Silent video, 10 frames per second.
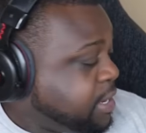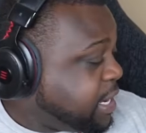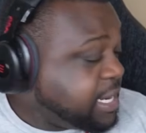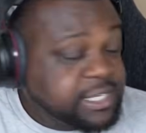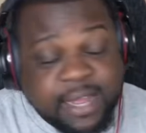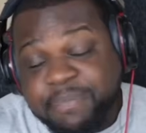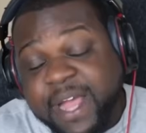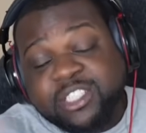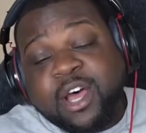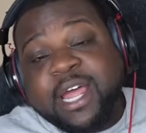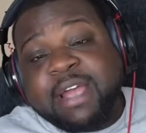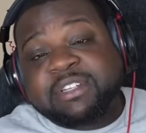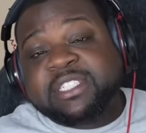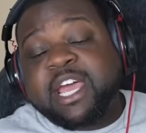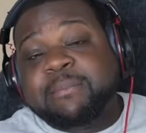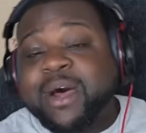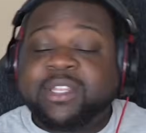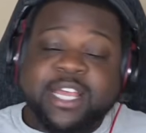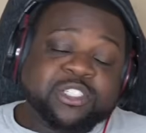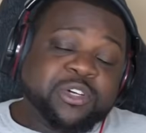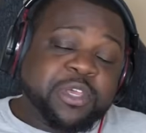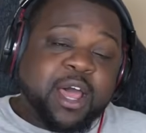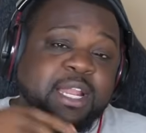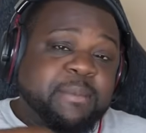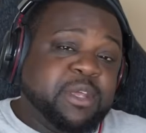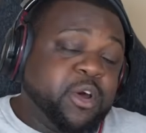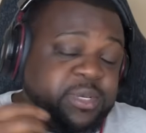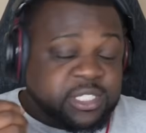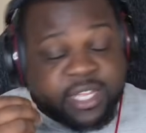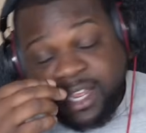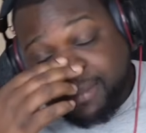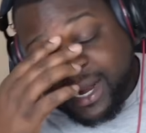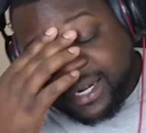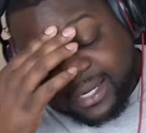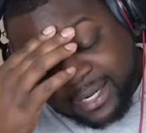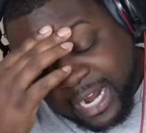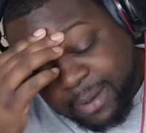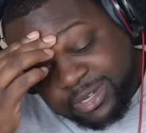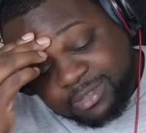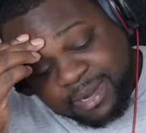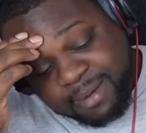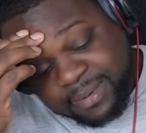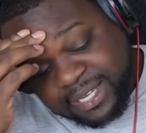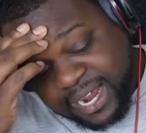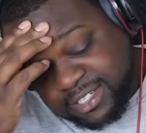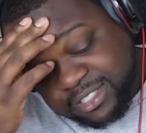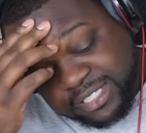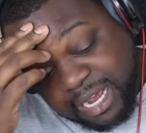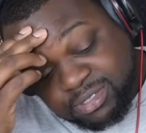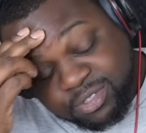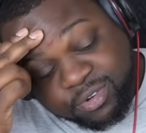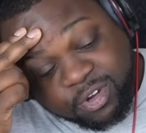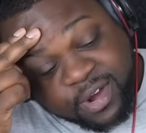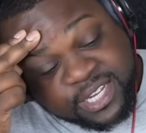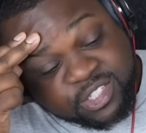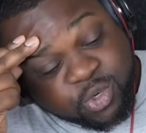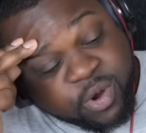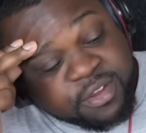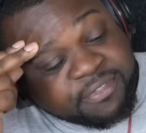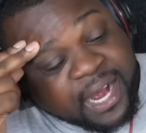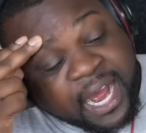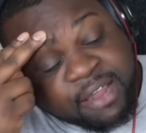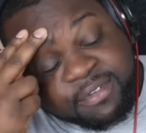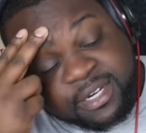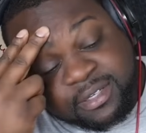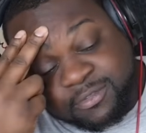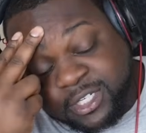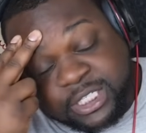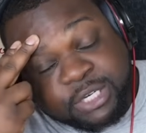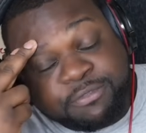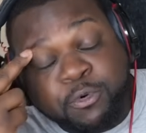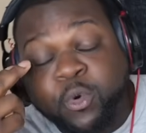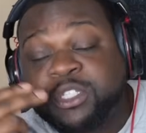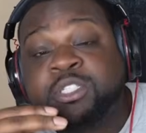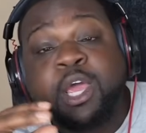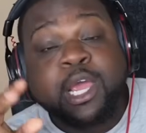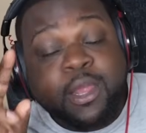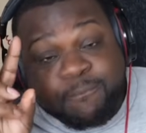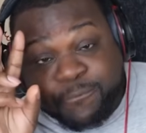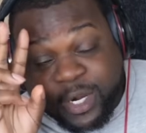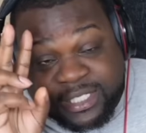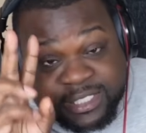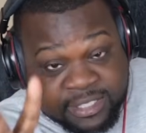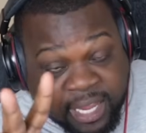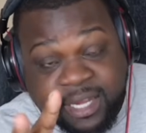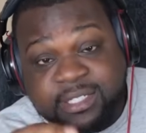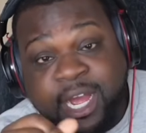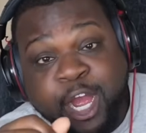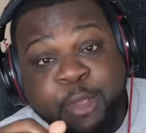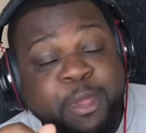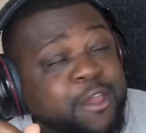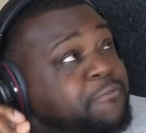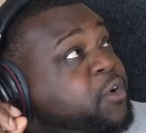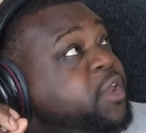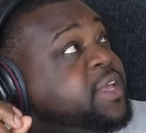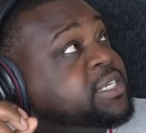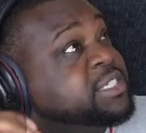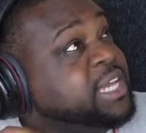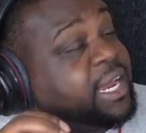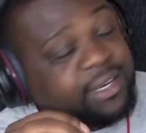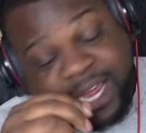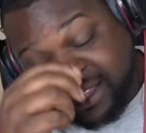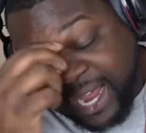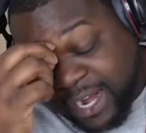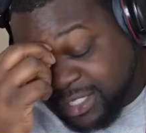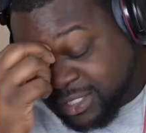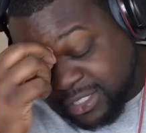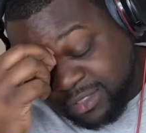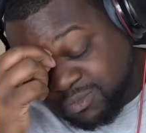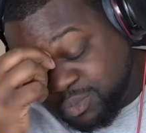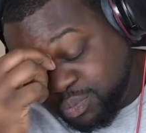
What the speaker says: And that's all I have to say about that. So y'all let me know what you think about it in the comments, man. But that is just absolutely crazy. 25 and divorce for the second time. That is just